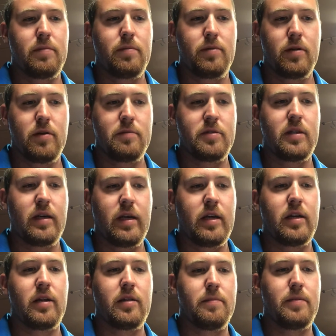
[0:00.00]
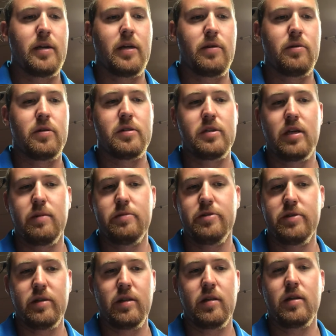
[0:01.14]
promptly adding the power,
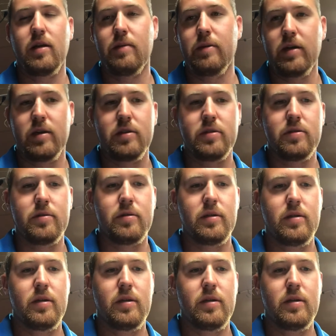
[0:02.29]
establishing the climb attitude,